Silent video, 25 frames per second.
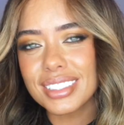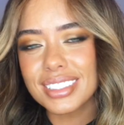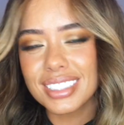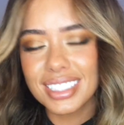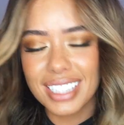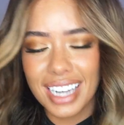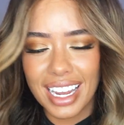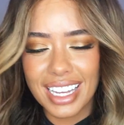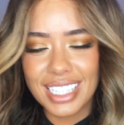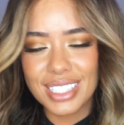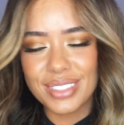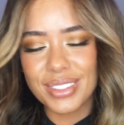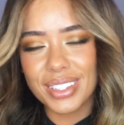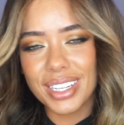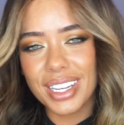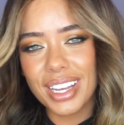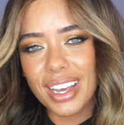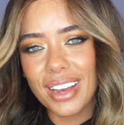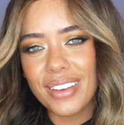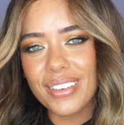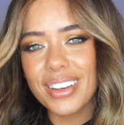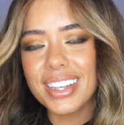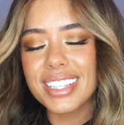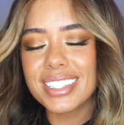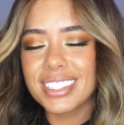Today's video
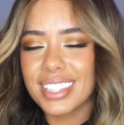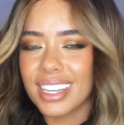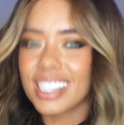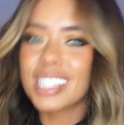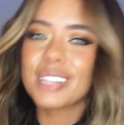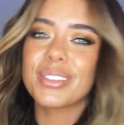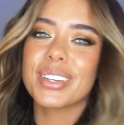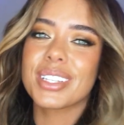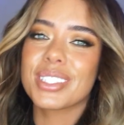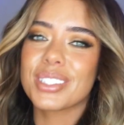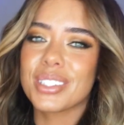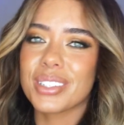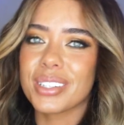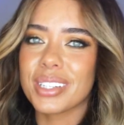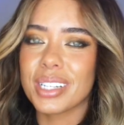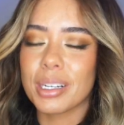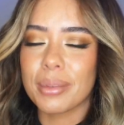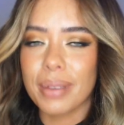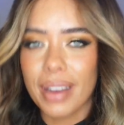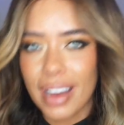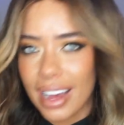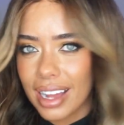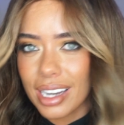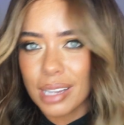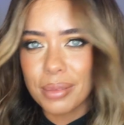is going to be talking
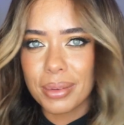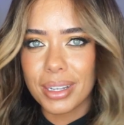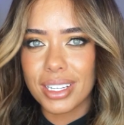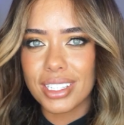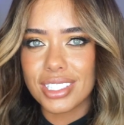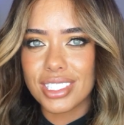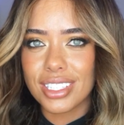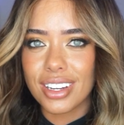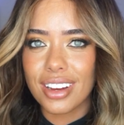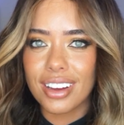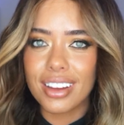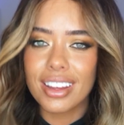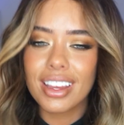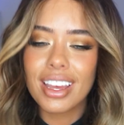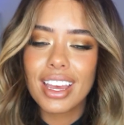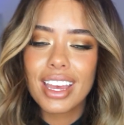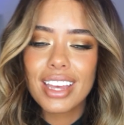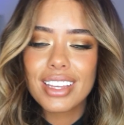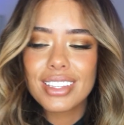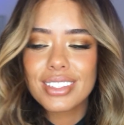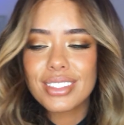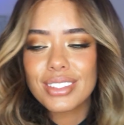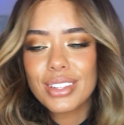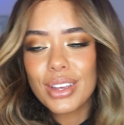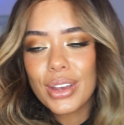about alopecia.
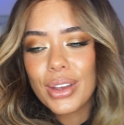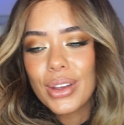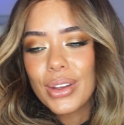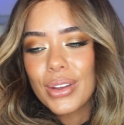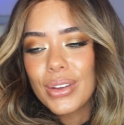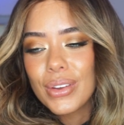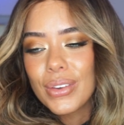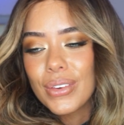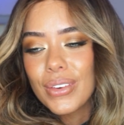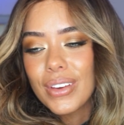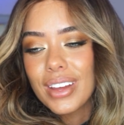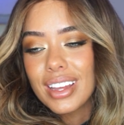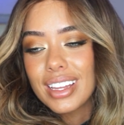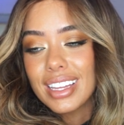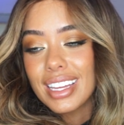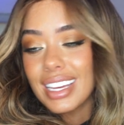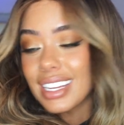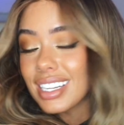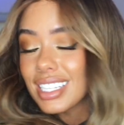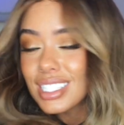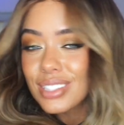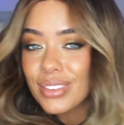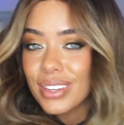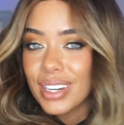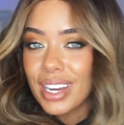So in
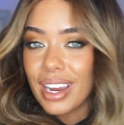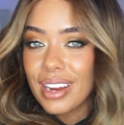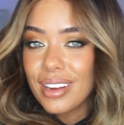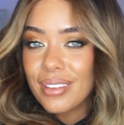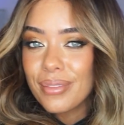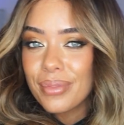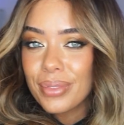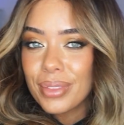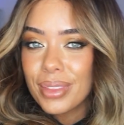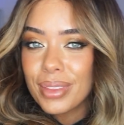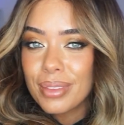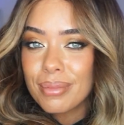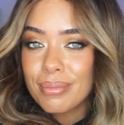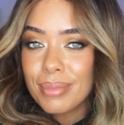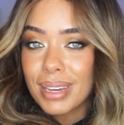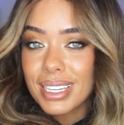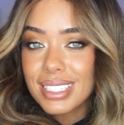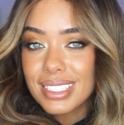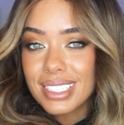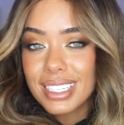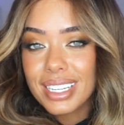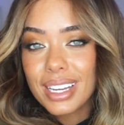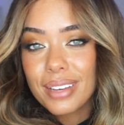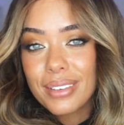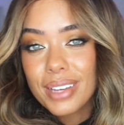this video,
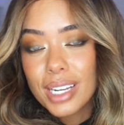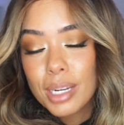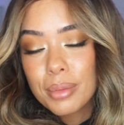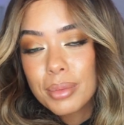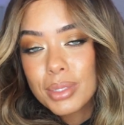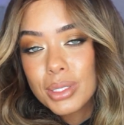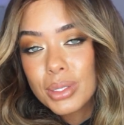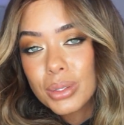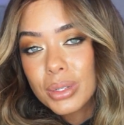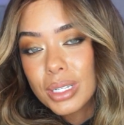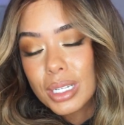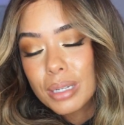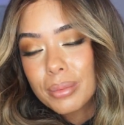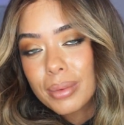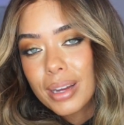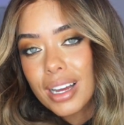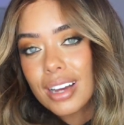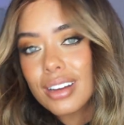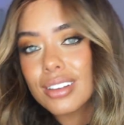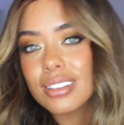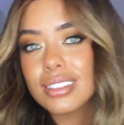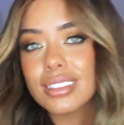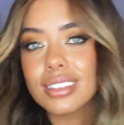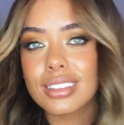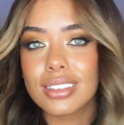basically I'm going to be talking
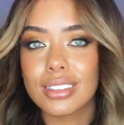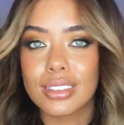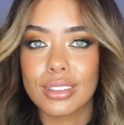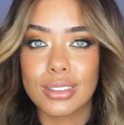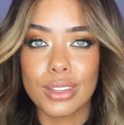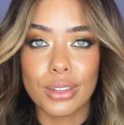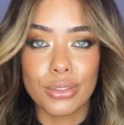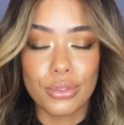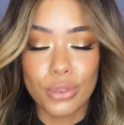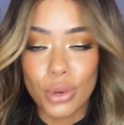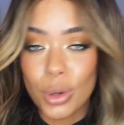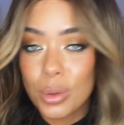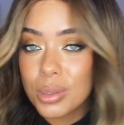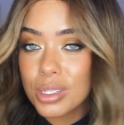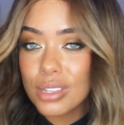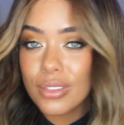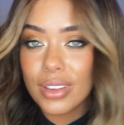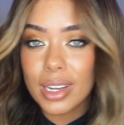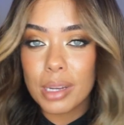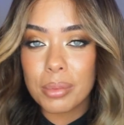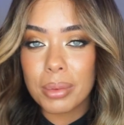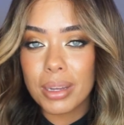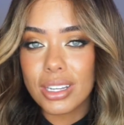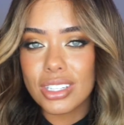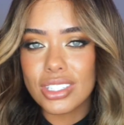about the forms of
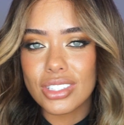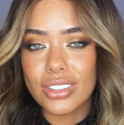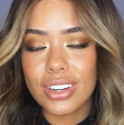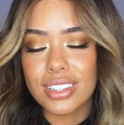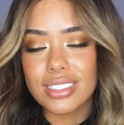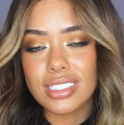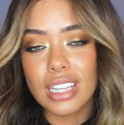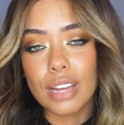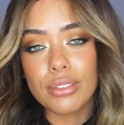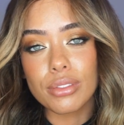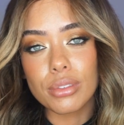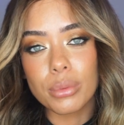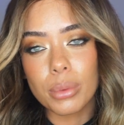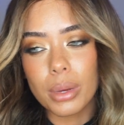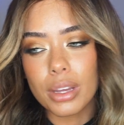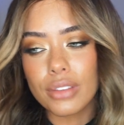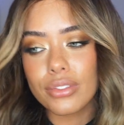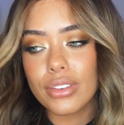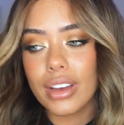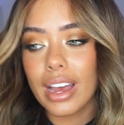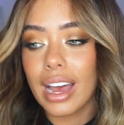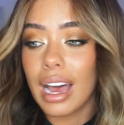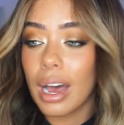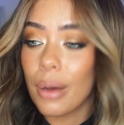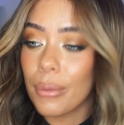alopecia I suffer with,
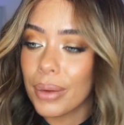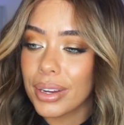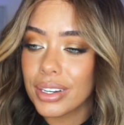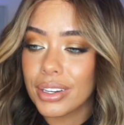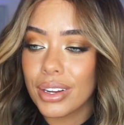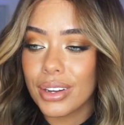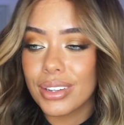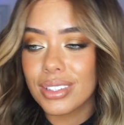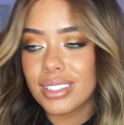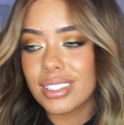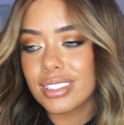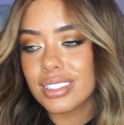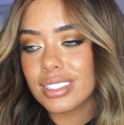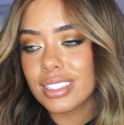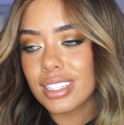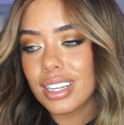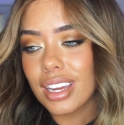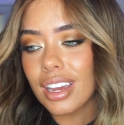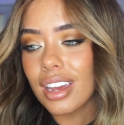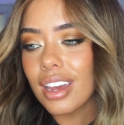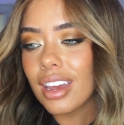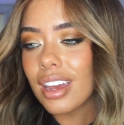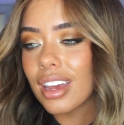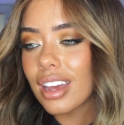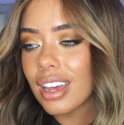how I noticed
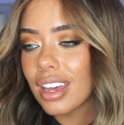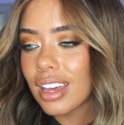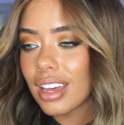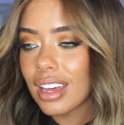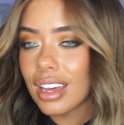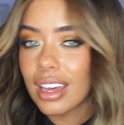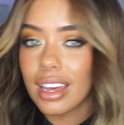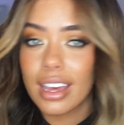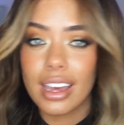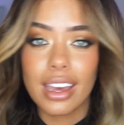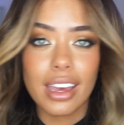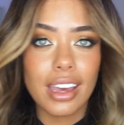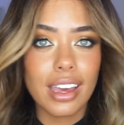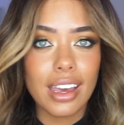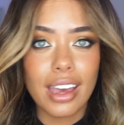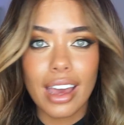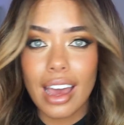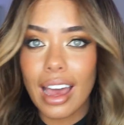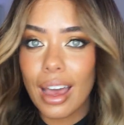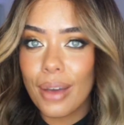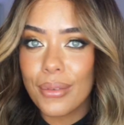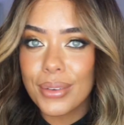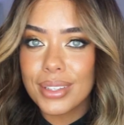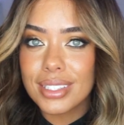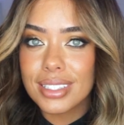it,
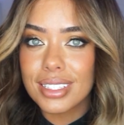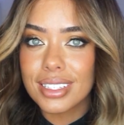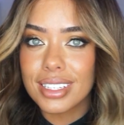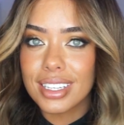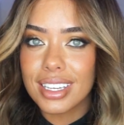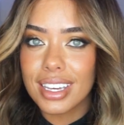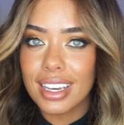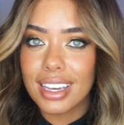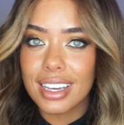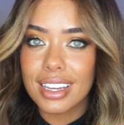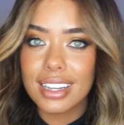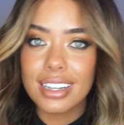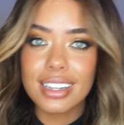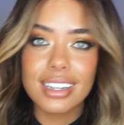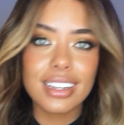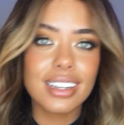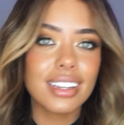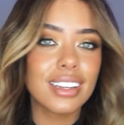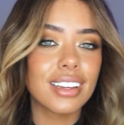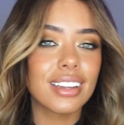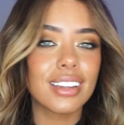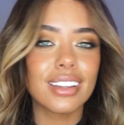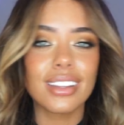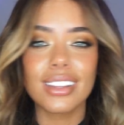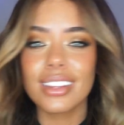how it's looking,
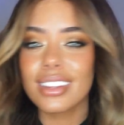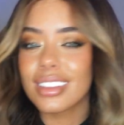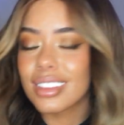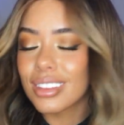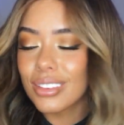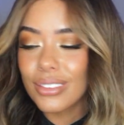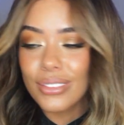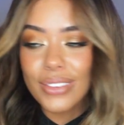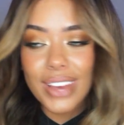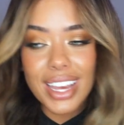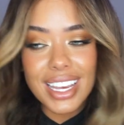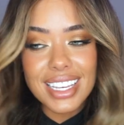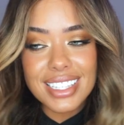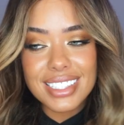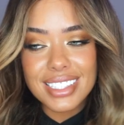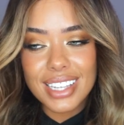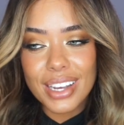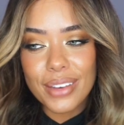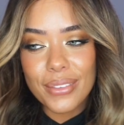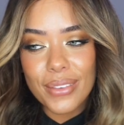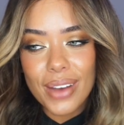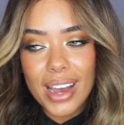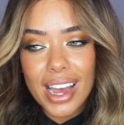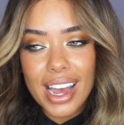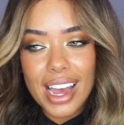the wigs I
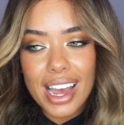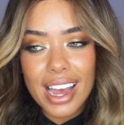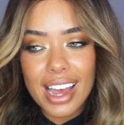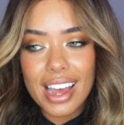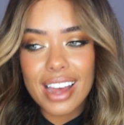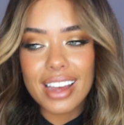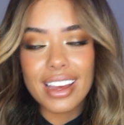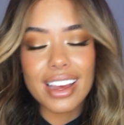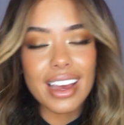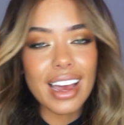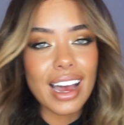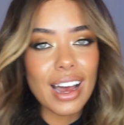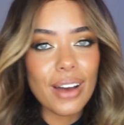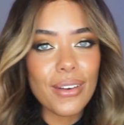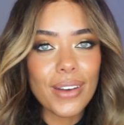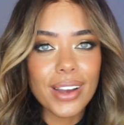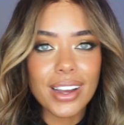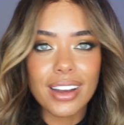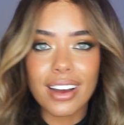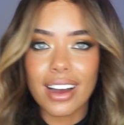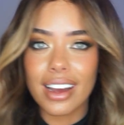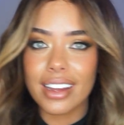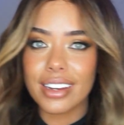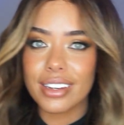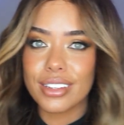wear, how I
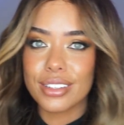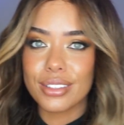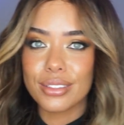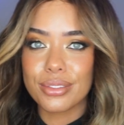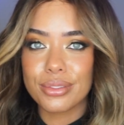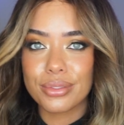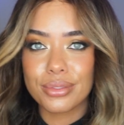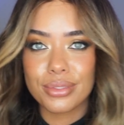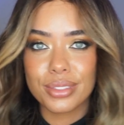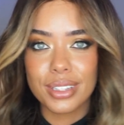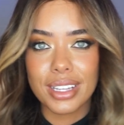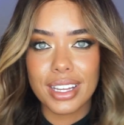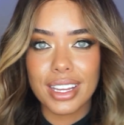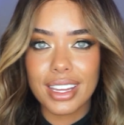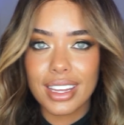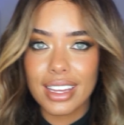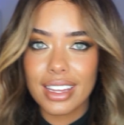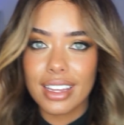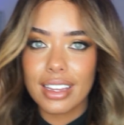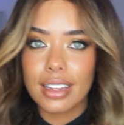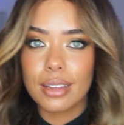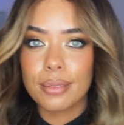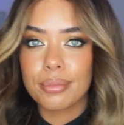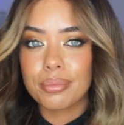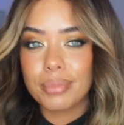kind of
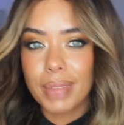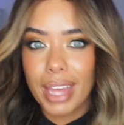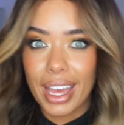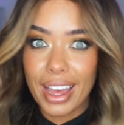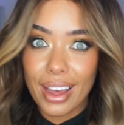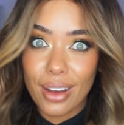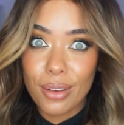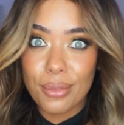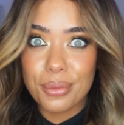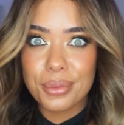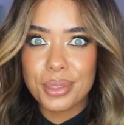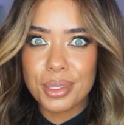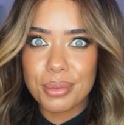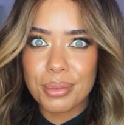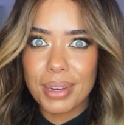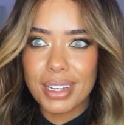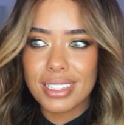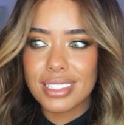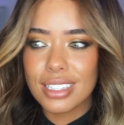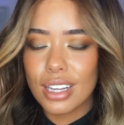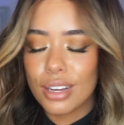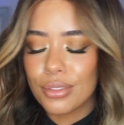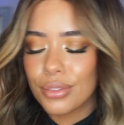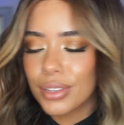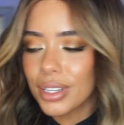helped
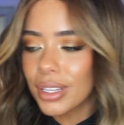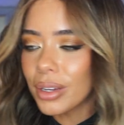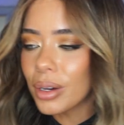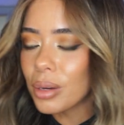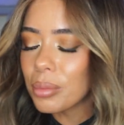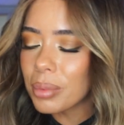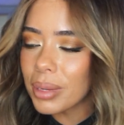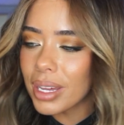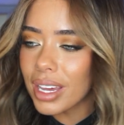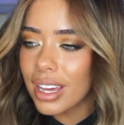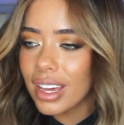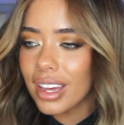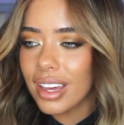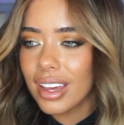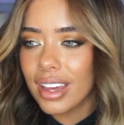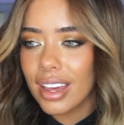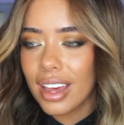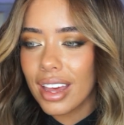myself a little bit,